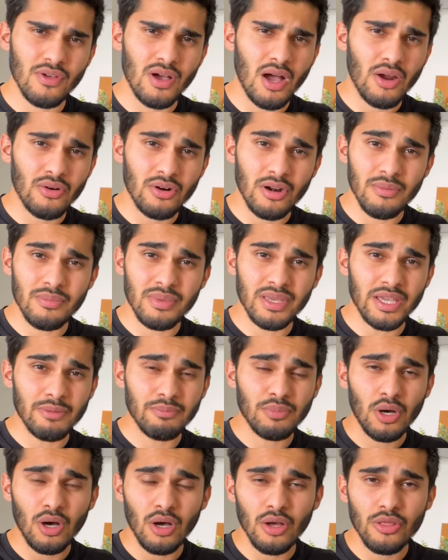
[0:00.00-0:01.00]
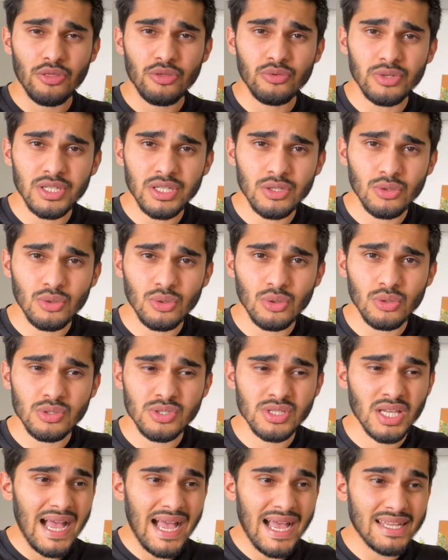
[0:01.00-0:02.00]
the RIBA Part 3
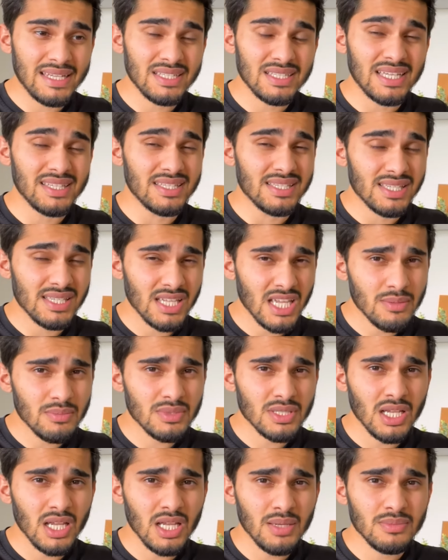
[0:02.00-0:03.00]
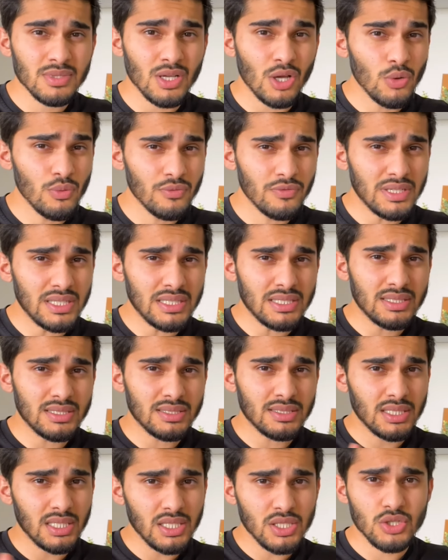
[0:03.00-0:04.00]
course, and at the same time to hopefully
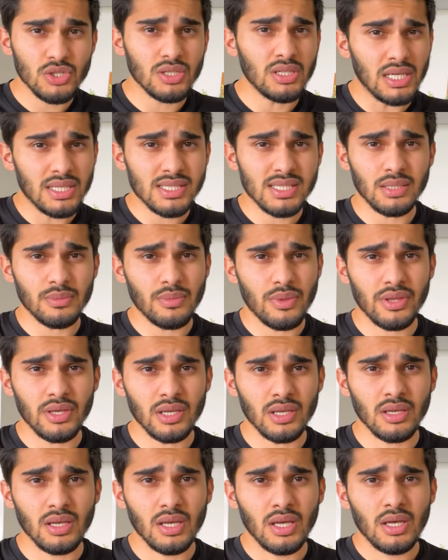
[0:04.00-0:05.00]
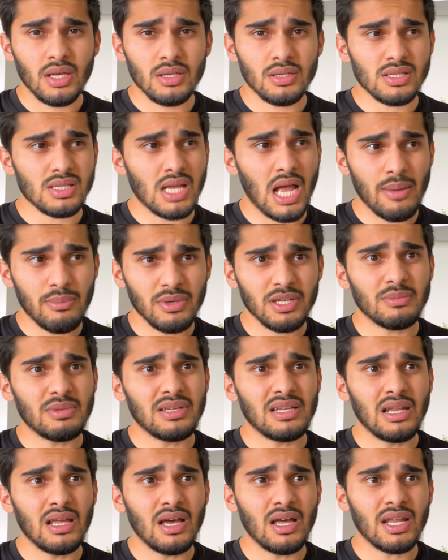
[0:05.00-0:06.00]
teach you guys something, because I'm going to be
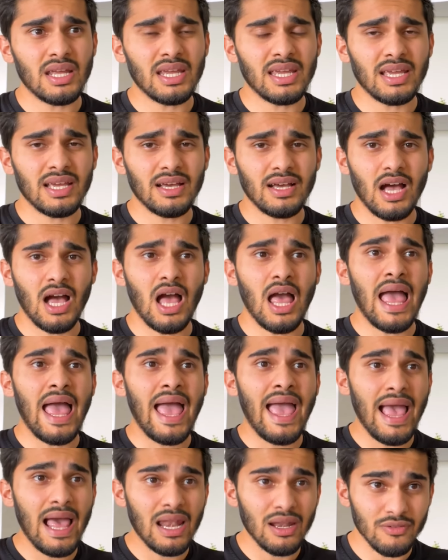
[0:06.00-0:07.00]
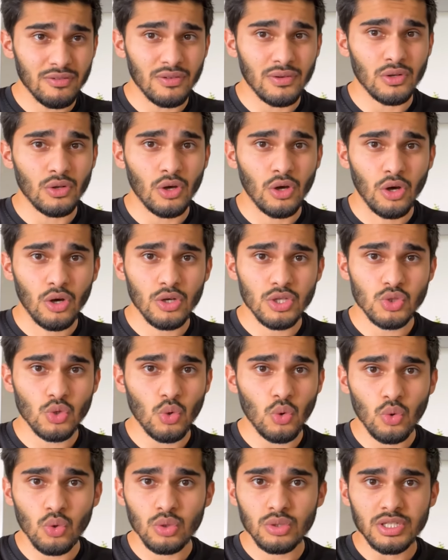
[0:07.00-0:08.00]
learning a hell of a lot. It's
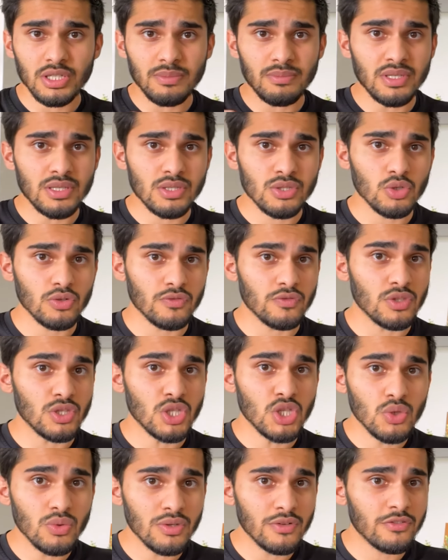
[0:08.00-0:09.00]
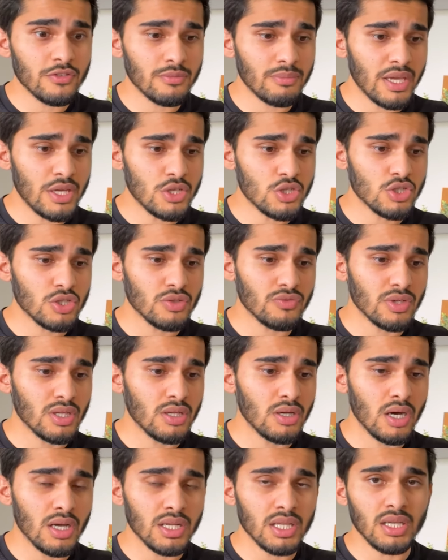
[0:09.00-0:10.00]
all going to be sort of new information
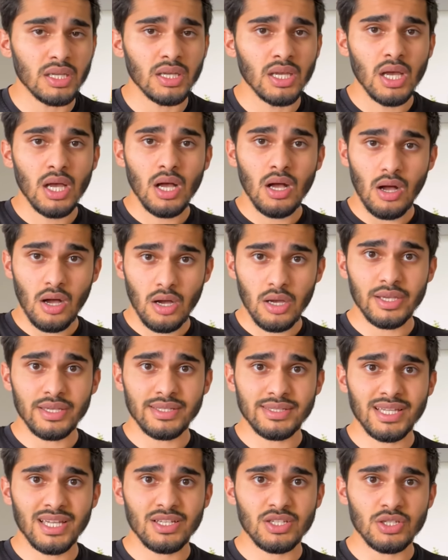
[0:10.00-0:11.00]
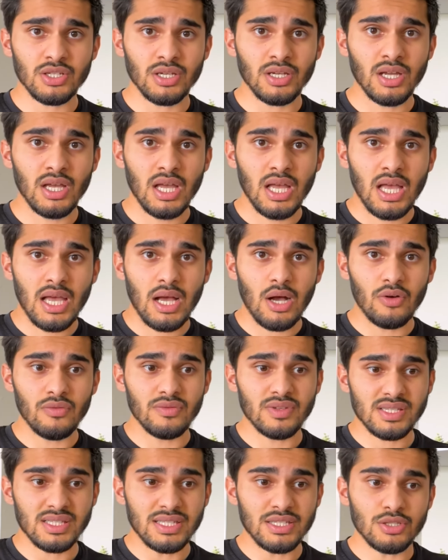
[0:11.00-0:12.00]
regarding architecture,
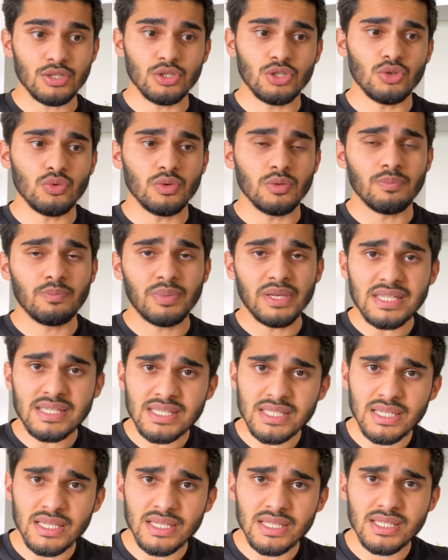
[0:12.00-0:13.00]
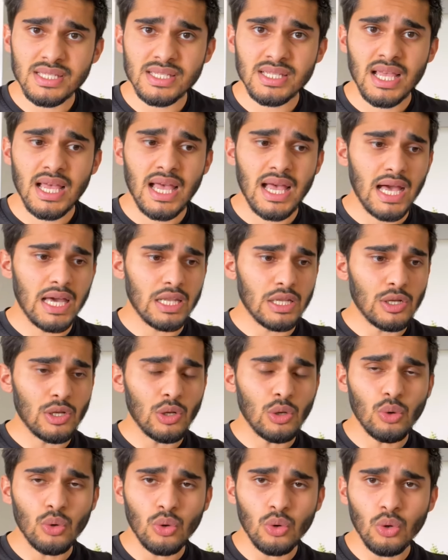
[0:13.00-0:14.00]
obviously to do with business and
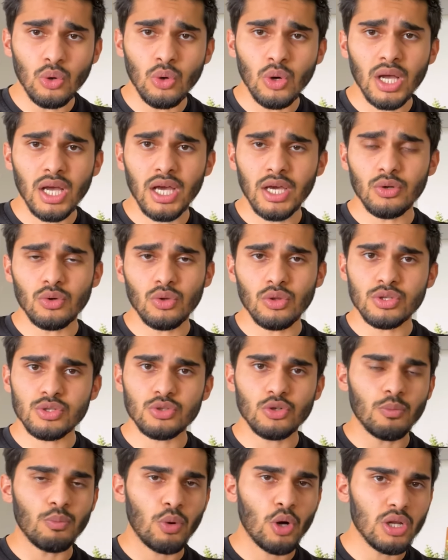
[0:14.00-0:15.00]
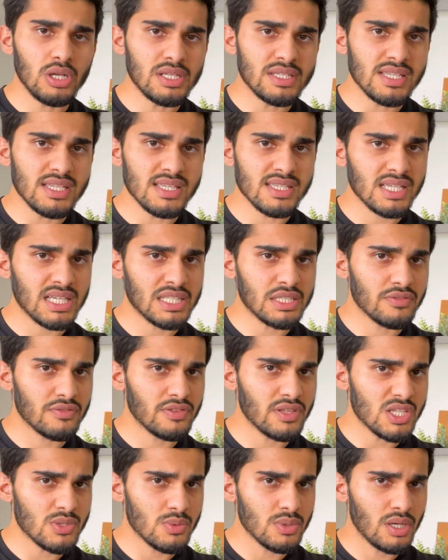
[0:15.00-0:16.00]
law and all the sort of policy side of
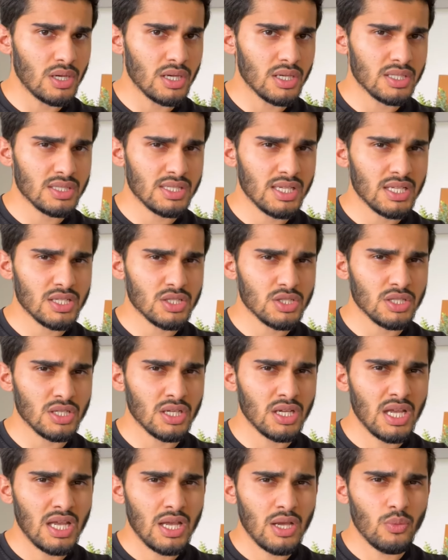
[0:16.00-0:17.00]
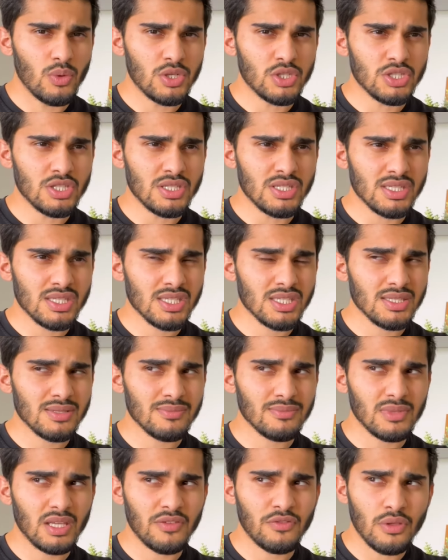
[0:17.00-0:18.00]
things with architecture, which is,
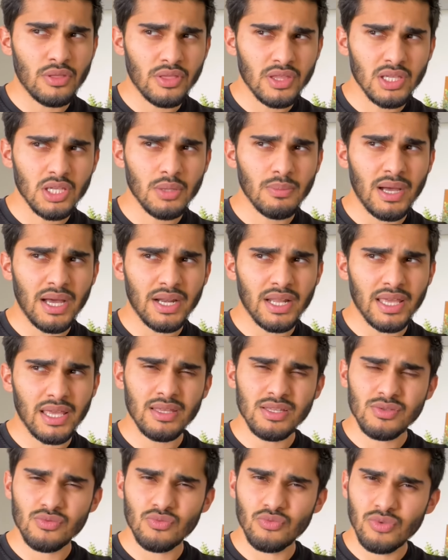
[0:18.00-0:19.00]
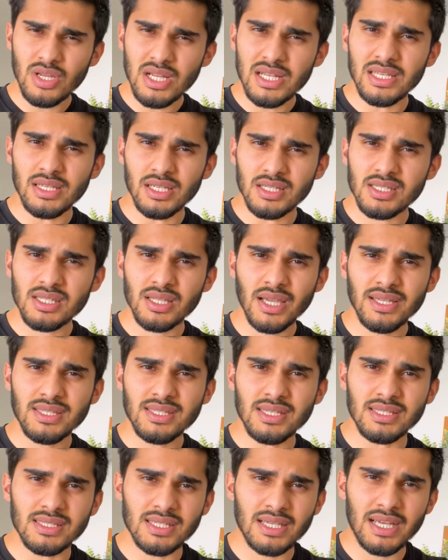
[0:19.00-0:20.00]
if you think about it, it's really
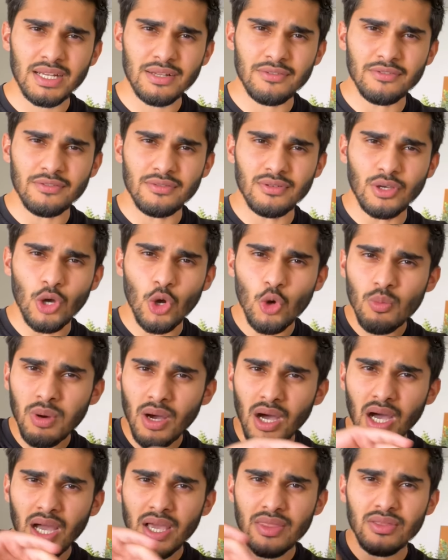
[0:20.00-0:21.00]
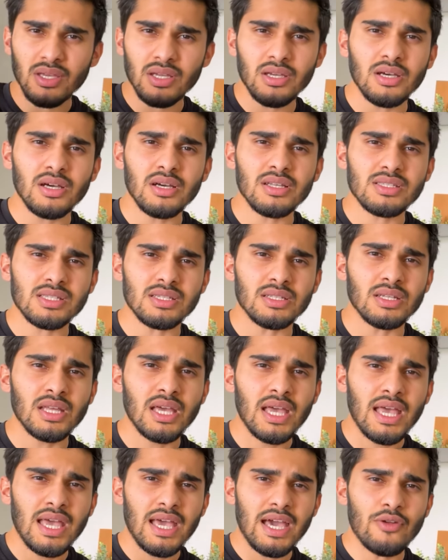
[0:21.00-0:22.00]
exciting to kind of go behind the curtain
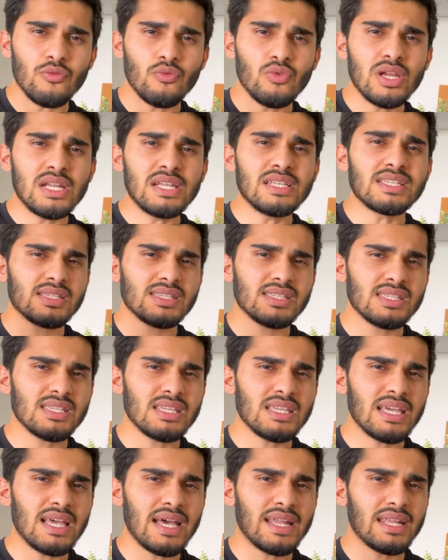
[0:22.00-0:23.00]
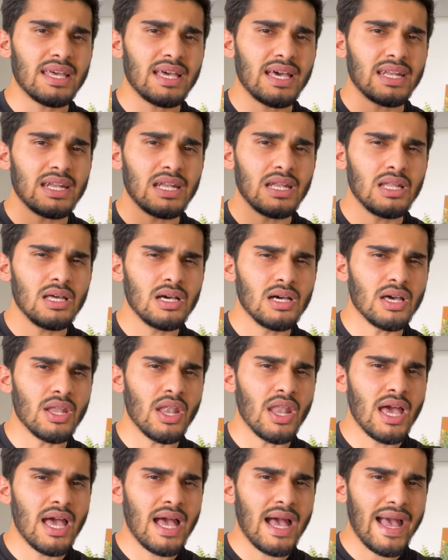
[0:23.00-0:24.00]
and really see it and
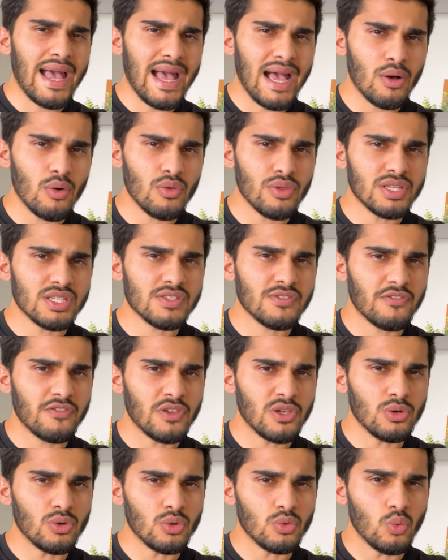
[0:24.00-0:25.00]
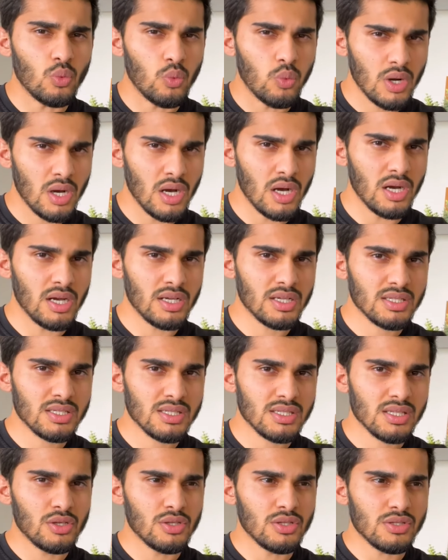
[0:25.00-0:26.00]
learn how this field
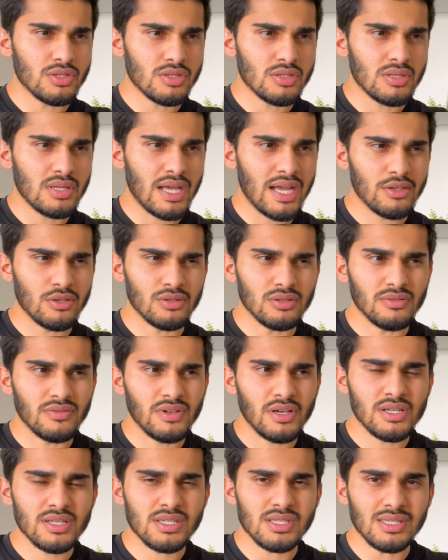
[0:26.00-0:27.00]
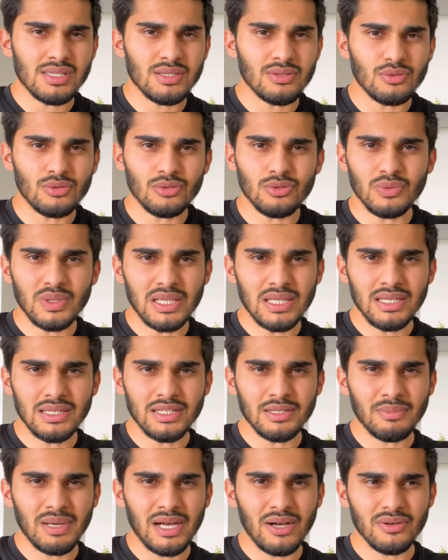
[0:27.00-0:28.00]
works. Because at university, all we learn
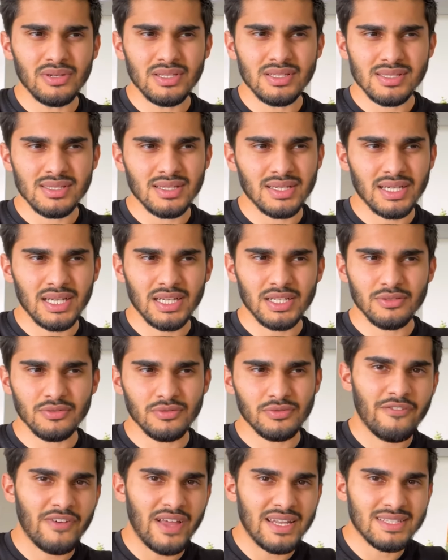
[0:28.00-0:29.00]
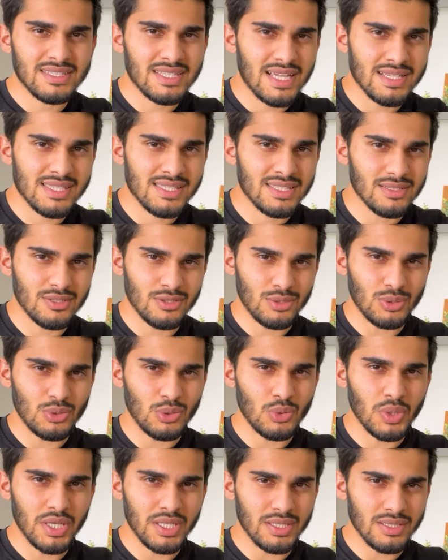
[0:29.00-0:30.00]
about is the kind of
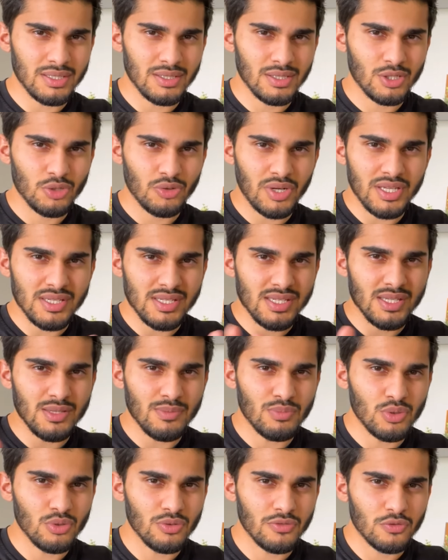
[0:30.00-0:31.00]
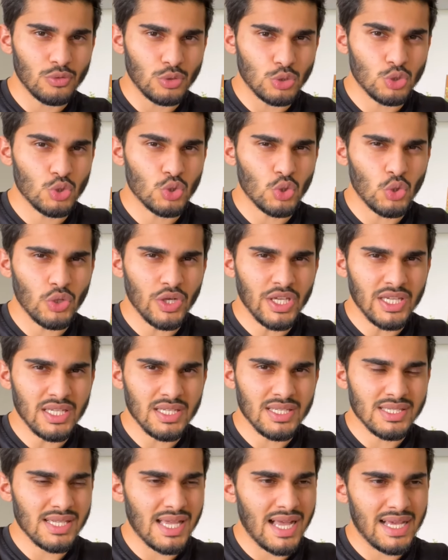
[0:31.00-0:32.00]
fantastical and crazy, beautiful
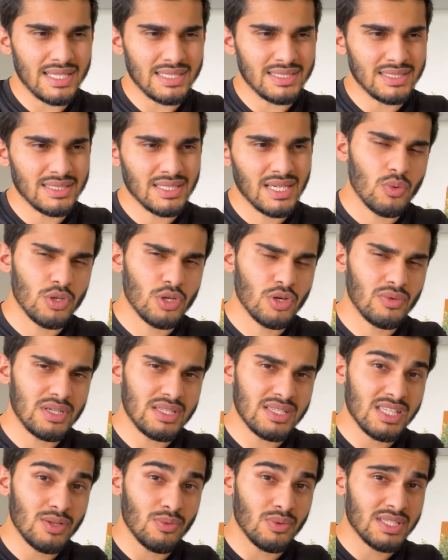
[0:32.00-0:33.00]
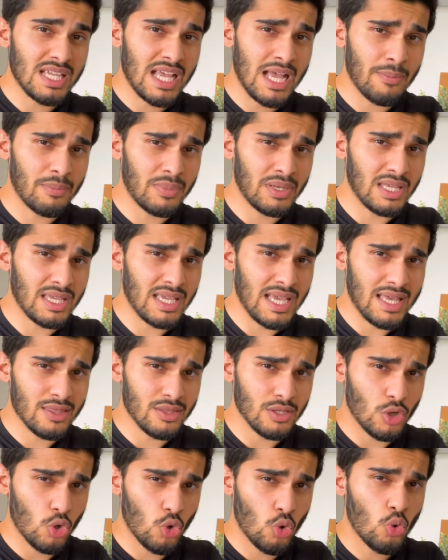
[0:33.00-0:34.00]
drawings, and we don't really see what's happening at
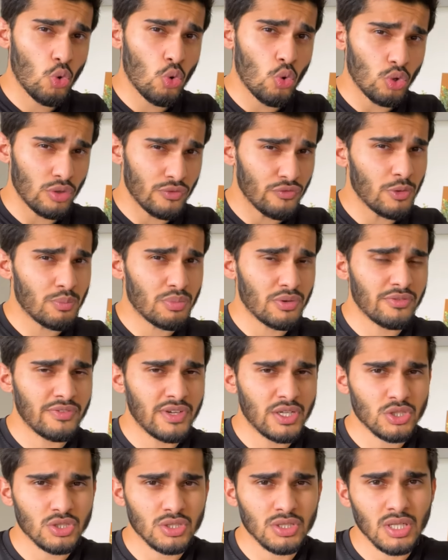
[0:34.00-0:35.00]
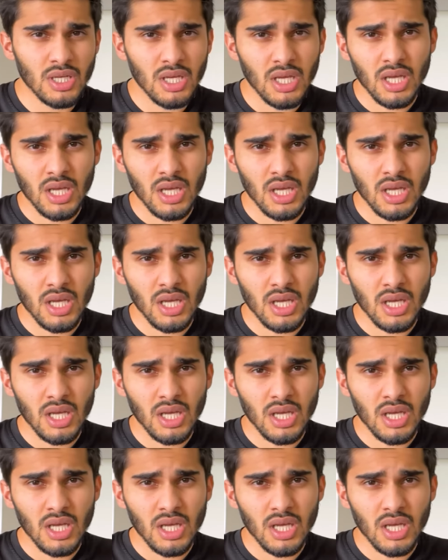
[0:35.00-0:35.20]
the core of the profession,